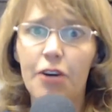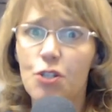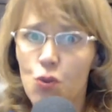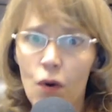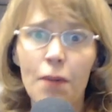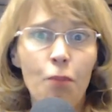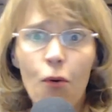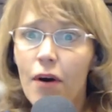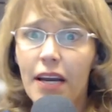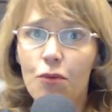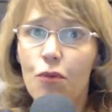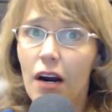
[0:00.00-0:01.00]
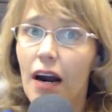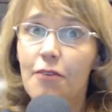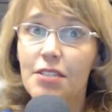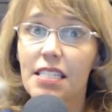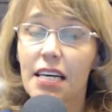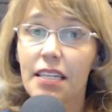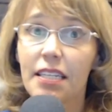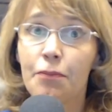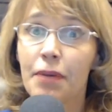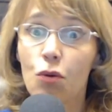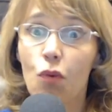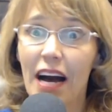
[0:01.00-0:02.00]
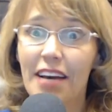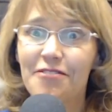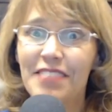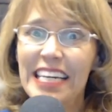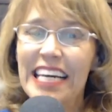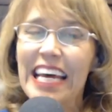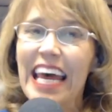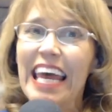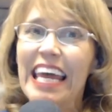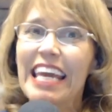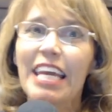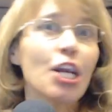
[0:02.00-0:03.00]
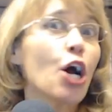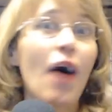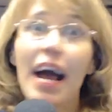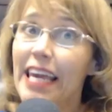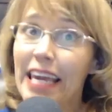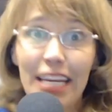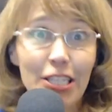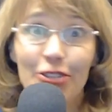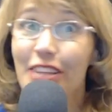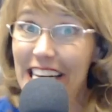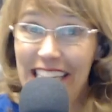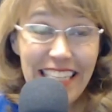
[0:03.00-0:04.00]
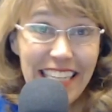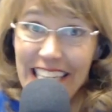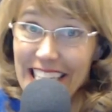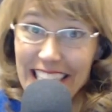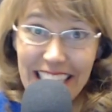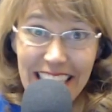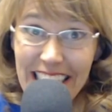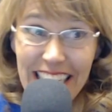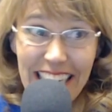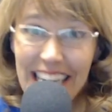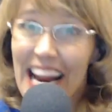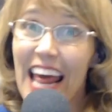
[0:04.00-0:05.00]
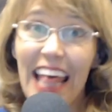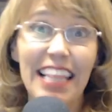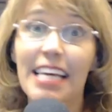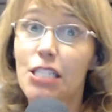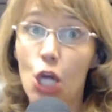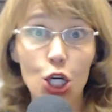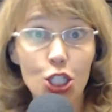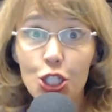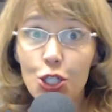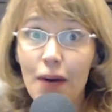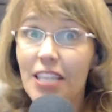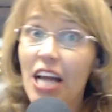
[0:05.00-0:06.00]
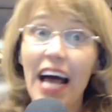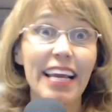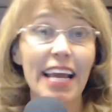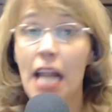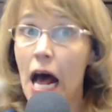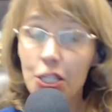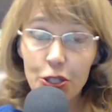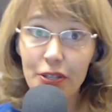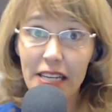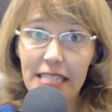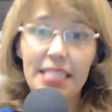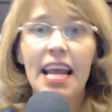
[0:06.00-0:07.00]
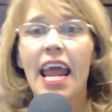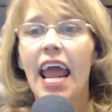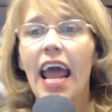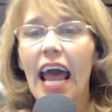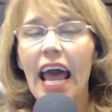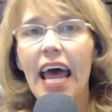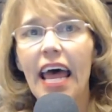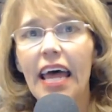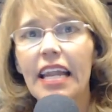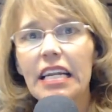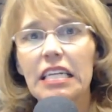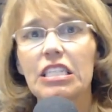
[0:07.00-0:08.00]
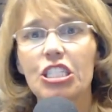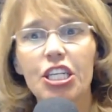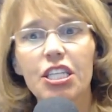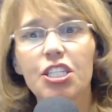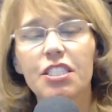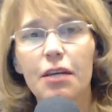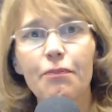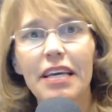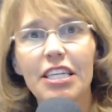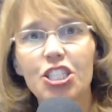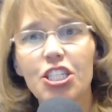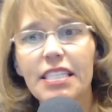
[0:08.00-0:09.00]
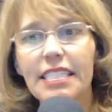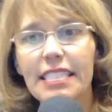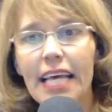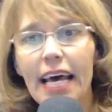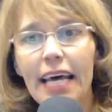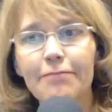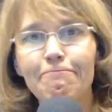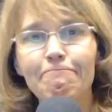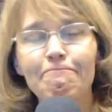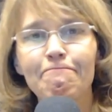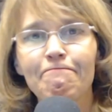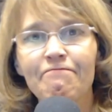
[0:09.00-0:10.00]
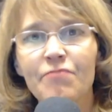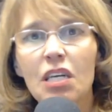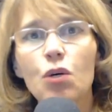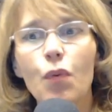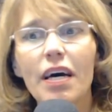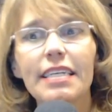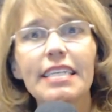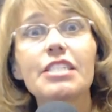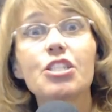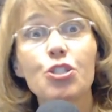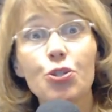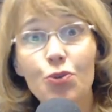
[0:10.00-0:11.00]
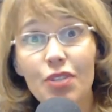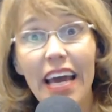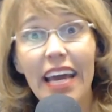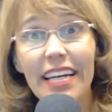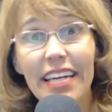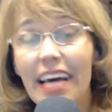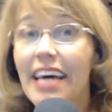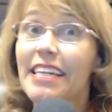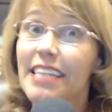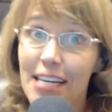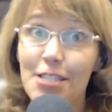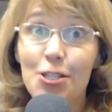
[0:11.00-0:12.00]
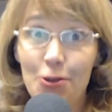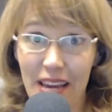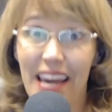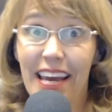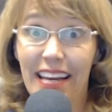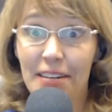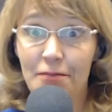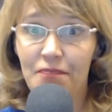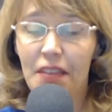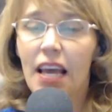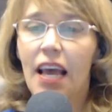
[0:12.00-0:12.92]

there was one point where I was telling the midwife, you know, I can't do this. This hurts too much. I cannot do this. And she looked at me and she said, well, it's too late. And yes, you can.